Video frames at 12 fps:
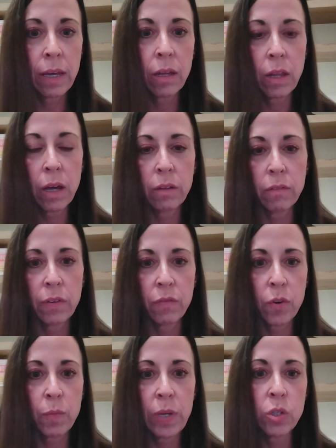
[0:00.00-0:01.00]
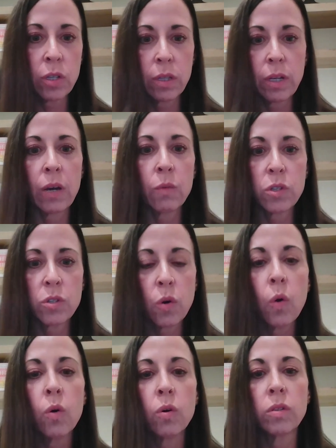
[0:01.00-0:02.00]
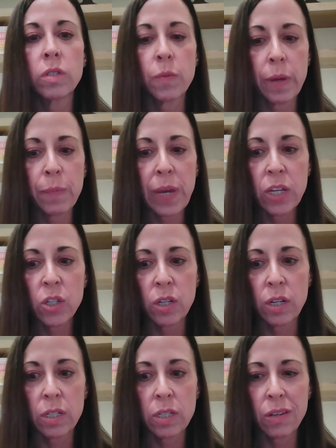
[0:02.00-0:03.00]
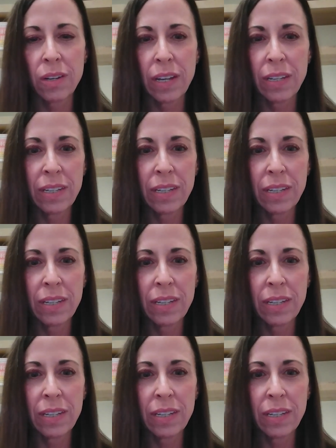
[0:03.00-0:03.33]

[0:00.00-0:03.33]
a lot of information that I was told to my patients, and